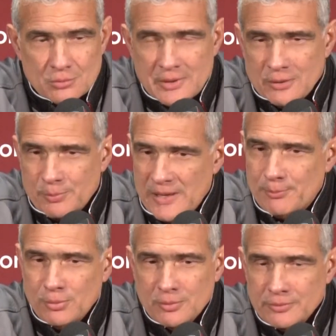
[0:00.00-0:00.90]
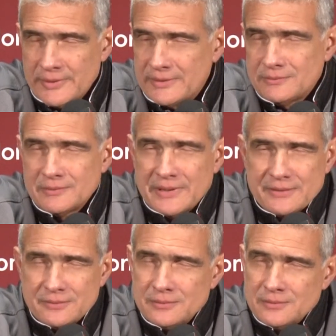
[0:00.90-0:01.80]
you know, people that
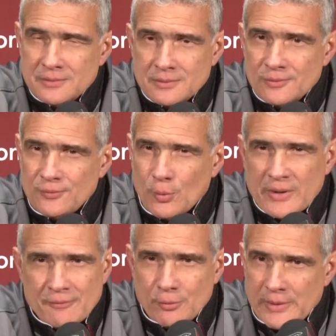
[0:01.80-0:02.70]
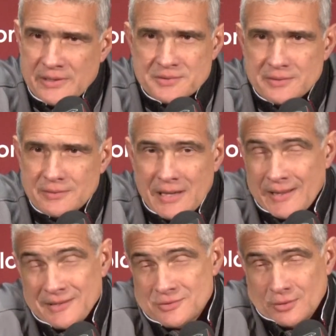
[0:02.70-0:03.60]
for whatever reason,
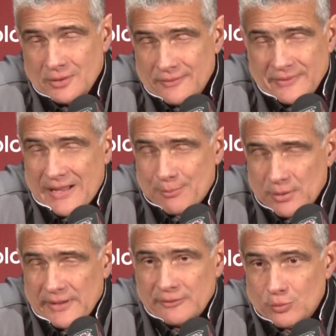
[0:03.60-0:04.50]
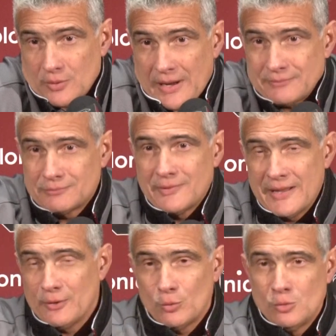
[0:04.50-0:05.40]
I still live in that place where I
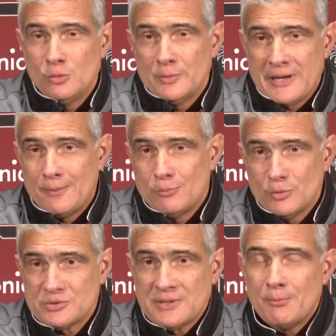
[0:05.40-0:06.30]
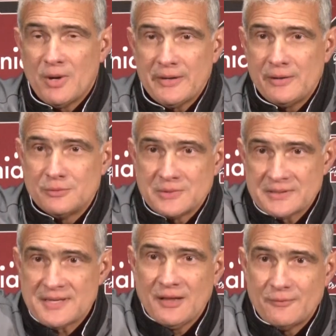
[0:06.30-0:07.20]
get in a room and I'm with somebody who's on
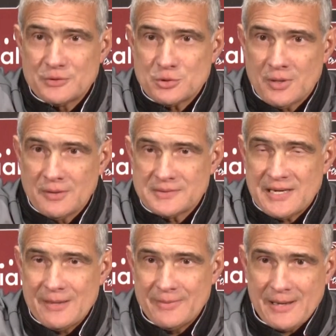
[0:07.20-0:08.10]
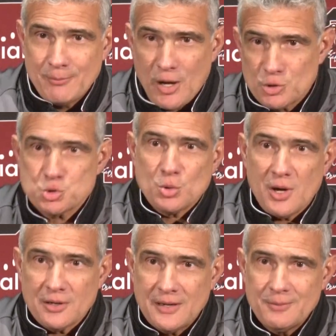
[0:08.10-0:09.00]
television all the time and I'm
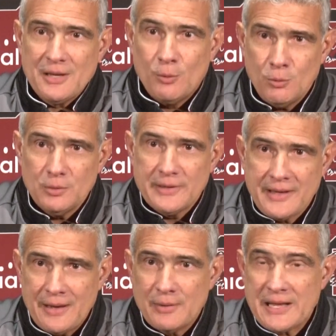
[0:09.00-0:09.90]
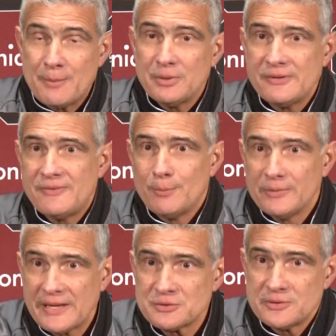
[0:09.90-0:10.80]
awestruck. I'm like, holy cow, I can't believe I'm
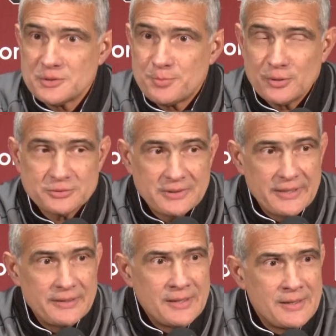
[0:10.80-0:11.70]
next to this person. And